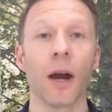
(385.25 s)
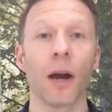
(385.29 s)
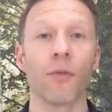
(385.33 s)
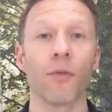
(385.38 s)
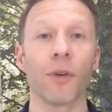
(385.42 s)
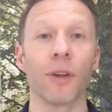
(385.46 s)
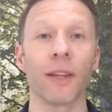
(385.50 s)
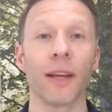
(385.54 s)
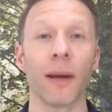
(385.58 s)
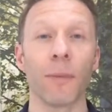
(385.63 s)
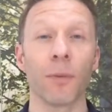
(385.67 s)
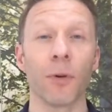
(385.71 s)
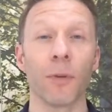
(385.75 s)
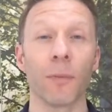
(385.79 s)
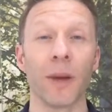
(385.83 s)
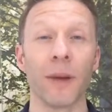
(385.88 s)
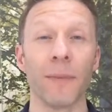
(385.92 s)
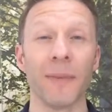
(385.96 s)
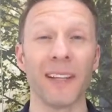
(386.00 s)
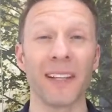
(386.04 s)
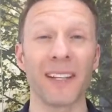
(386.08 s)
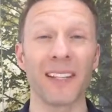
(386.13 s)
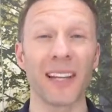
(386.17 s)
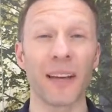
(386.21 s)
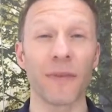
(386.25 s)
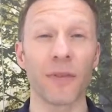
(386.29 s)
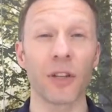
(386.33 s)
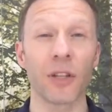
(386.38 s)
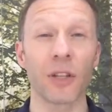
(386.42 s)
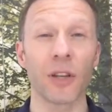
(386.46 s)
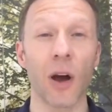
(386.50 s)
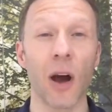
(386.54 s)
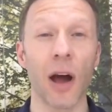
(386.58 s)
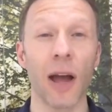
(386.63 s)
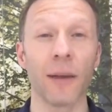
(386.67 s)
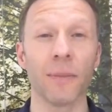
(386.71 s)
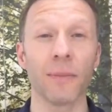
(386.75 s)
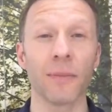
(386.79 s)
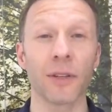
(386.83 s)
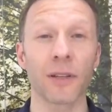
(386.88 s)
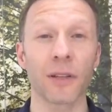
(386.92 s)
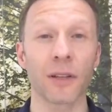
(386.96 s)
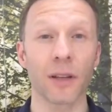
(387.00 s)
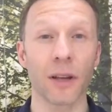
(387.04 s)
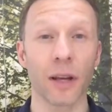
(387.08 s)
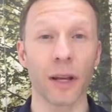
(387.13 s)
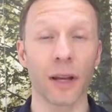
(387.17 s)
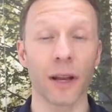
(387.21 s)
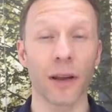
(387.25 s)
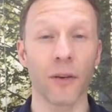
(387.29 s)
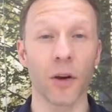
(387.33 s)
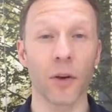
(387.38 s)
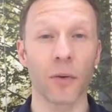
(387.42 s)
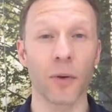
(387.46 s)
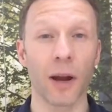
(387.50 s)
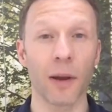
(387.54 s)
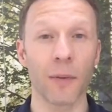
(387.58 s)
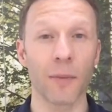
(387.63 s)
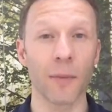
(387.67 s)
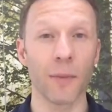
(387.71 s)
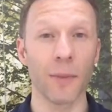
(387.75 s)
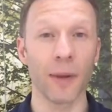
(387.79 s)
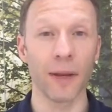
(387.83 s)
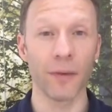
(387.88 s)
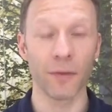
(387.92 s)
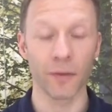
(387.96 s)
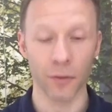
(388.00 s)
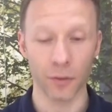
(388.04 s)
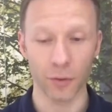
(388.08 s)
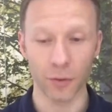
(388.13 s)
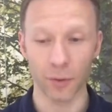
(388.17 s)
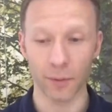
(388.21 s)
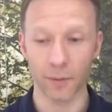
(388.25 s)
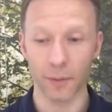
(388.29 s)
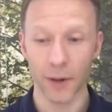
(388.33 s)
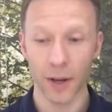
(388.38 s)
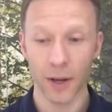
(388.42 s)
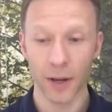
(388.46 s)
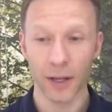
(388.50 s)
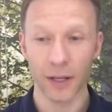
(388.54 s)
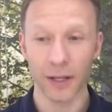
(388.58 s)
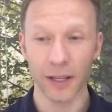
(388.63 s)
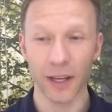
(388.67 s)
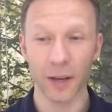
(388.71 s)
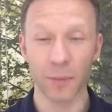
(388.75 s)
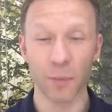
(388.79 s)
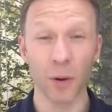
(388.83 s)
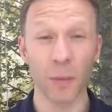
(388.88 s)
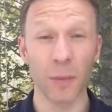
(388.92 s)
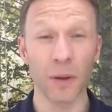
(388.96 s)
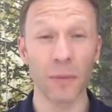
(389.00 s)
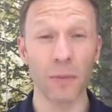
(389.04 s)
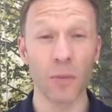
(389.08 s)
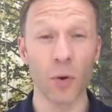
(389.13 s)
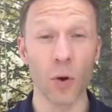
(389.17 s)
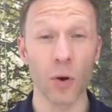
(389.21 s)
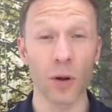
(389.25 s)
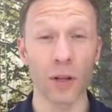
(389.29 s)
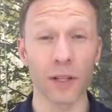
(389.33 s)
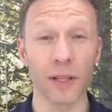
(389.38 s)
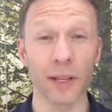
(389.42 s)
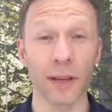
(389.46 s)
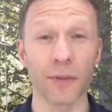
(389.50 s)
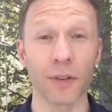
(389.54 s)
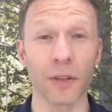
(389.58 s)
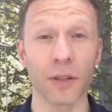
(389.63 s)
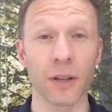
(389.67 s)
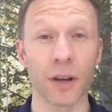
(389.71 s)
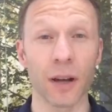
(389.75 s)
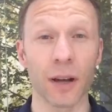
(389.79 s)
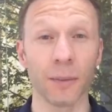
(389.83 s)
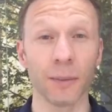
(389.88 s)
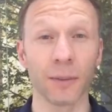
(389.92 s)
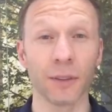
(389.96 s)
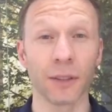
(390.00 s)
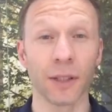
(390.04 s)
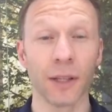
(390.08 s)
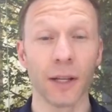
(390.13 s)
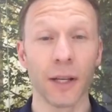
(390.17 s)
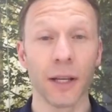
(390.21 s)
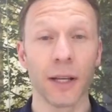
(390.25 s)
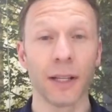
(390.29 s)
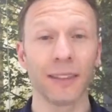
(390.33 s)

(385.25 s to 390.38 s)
I've read that book maybe 7 times. I carried it around with me for a year, probably more than 7 times.